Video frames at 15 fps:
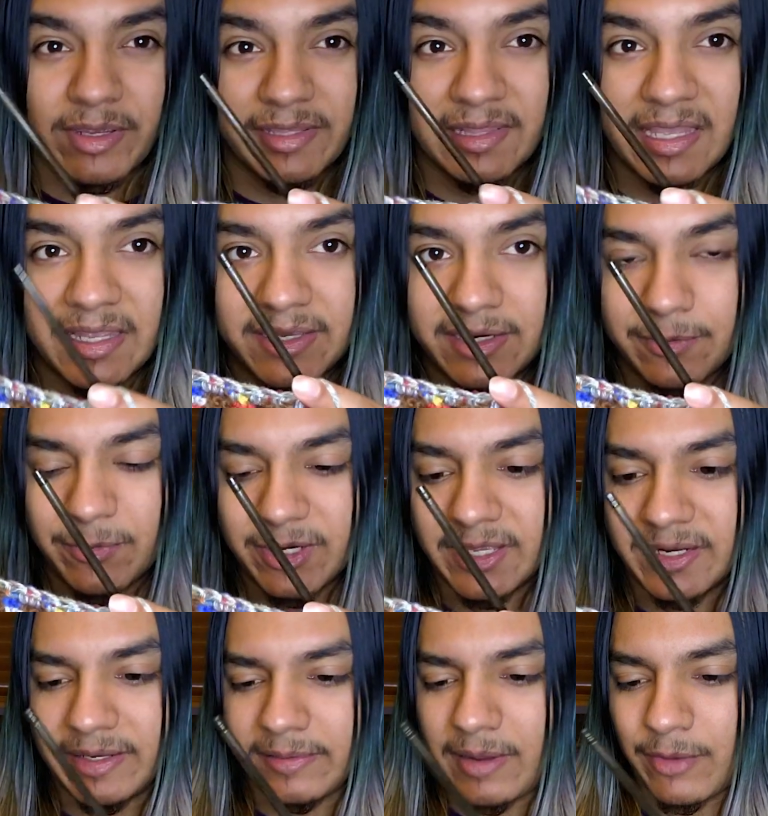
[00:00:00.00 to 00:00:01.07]
I lied, I went
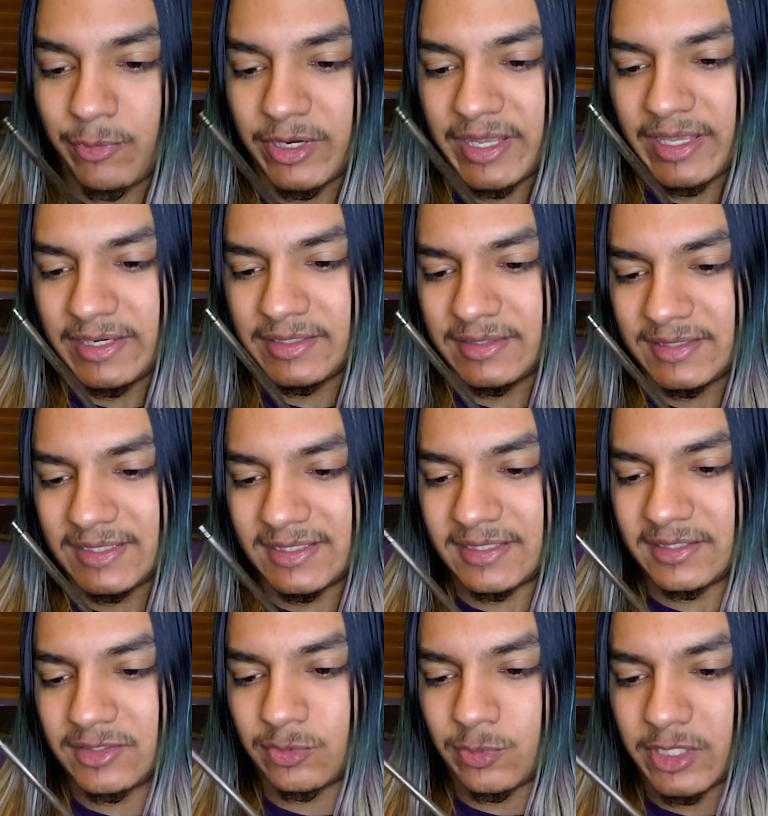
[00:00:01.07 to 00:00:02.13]
ahead and
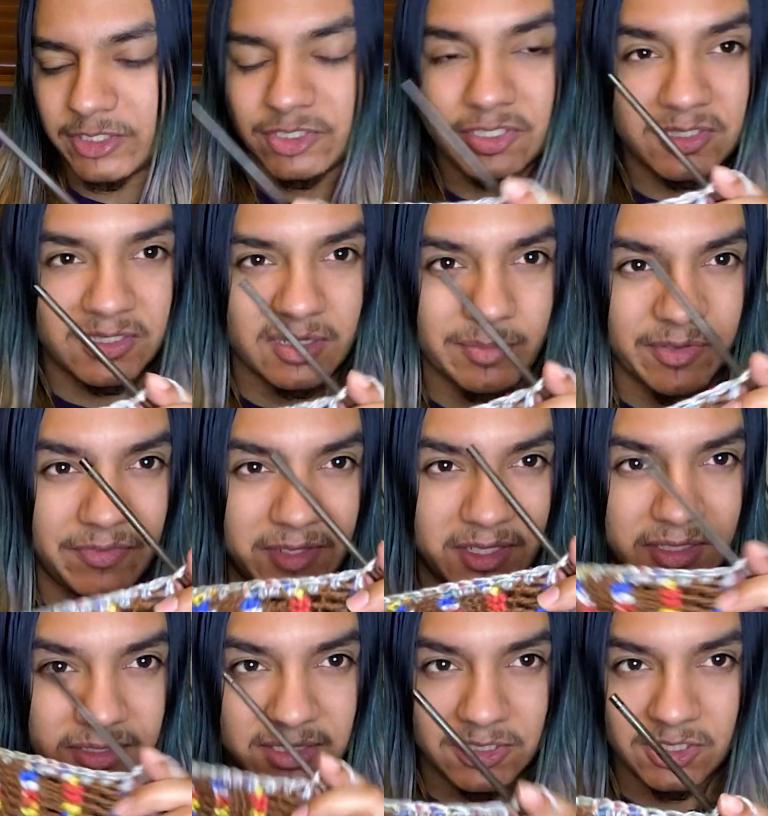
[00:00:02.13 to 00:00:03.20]
swatched some of the
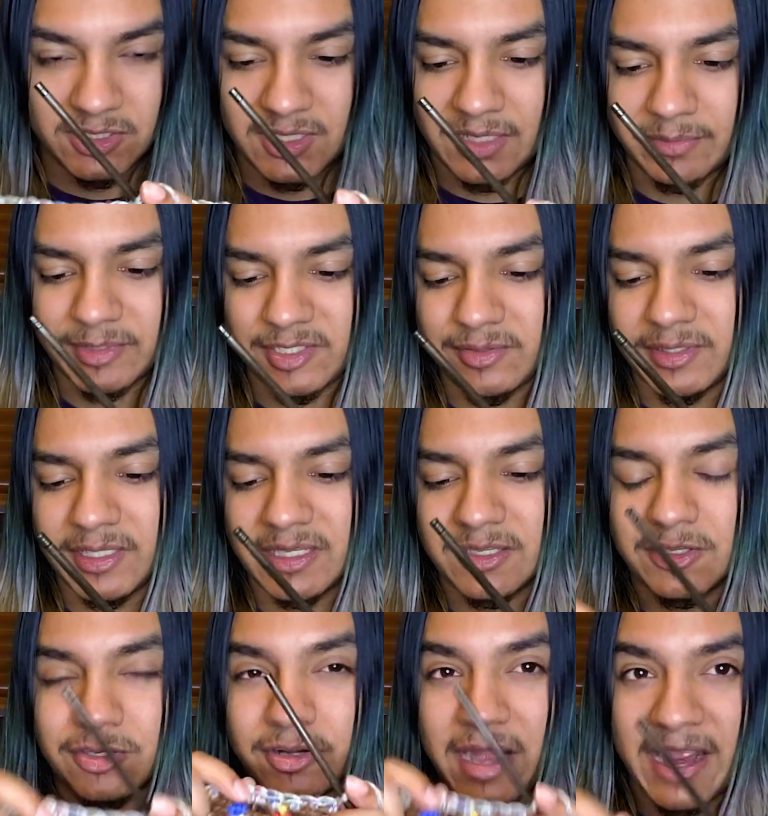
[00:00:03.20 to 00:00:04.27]
stitches that I was doing.
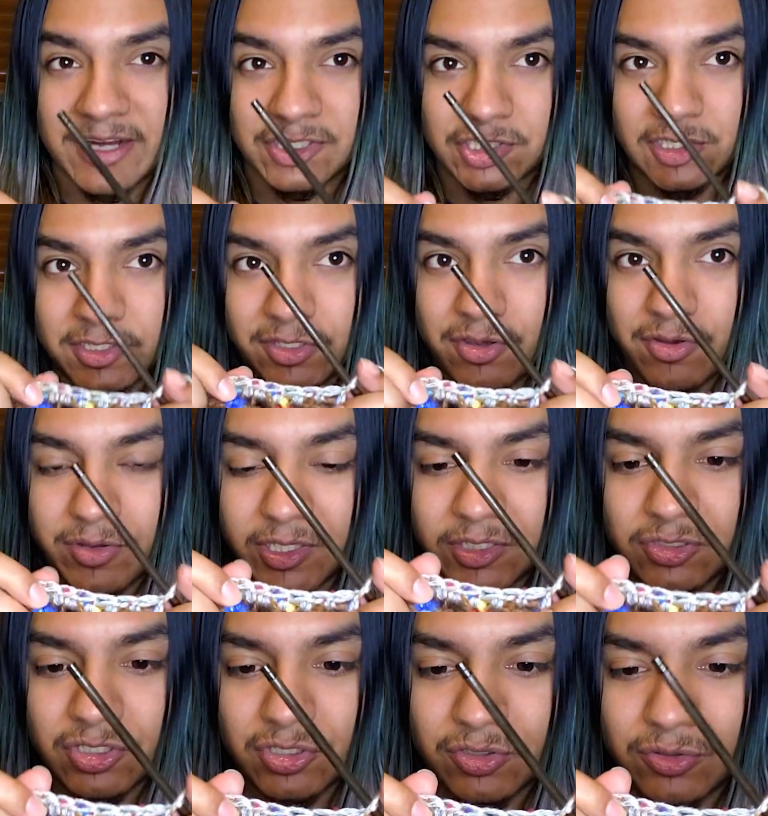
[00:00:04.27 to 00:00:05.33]
You're actually going
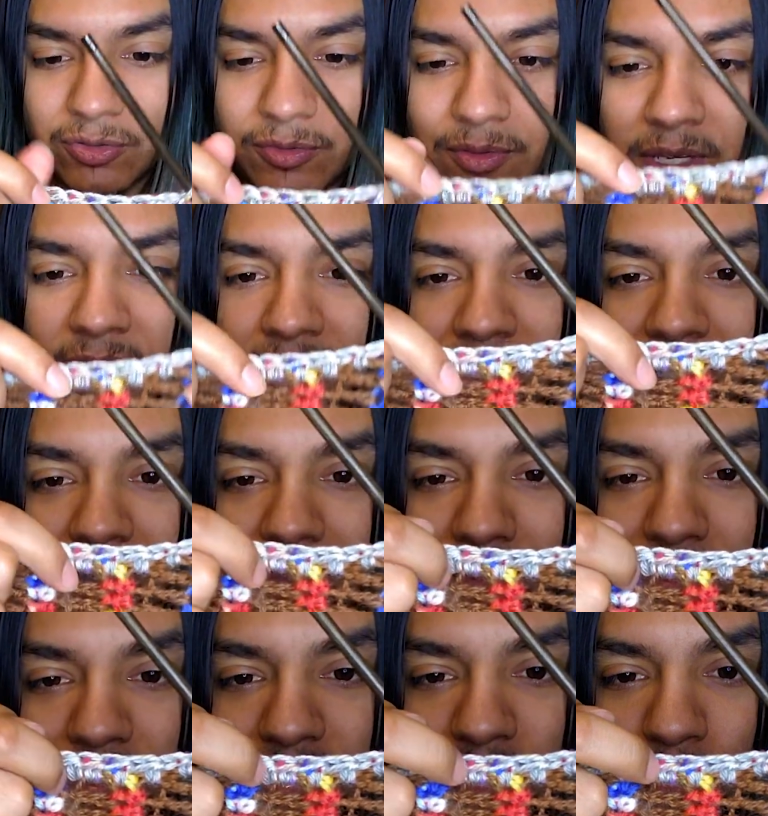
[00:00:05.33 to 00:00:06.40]
to,
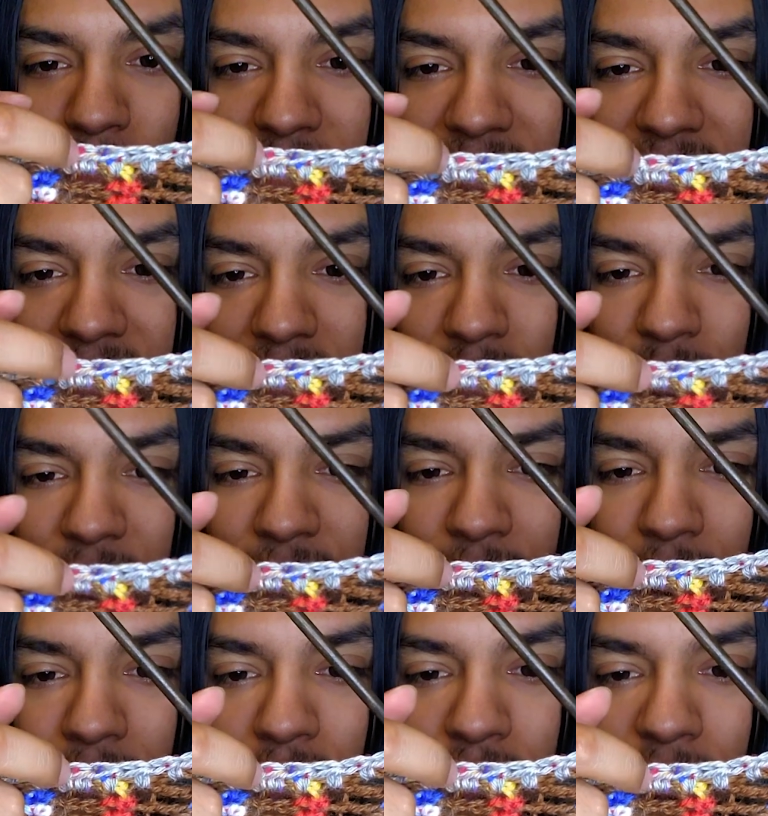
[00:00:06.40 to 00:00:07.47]
there's 1 stitch
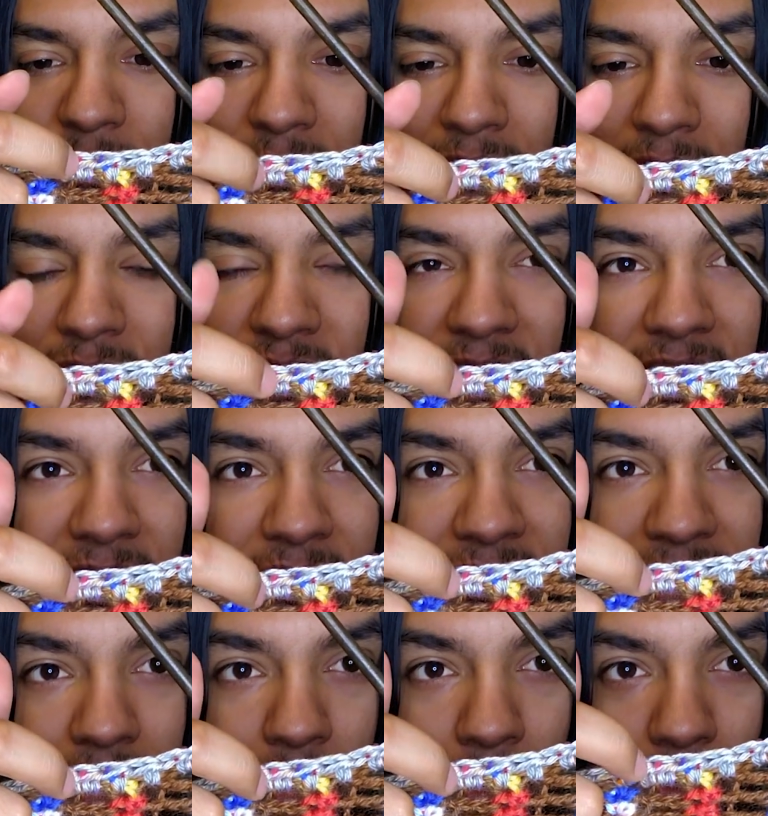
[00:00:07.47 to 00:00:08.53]
before the triple crochet. It looks
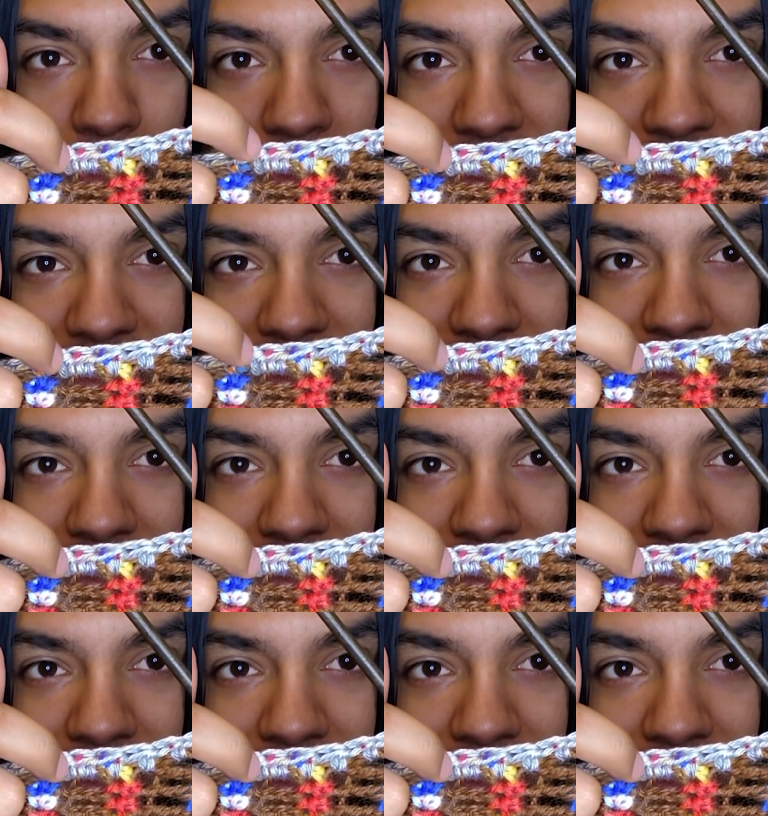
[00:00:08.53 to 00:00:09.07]
like a hole that's in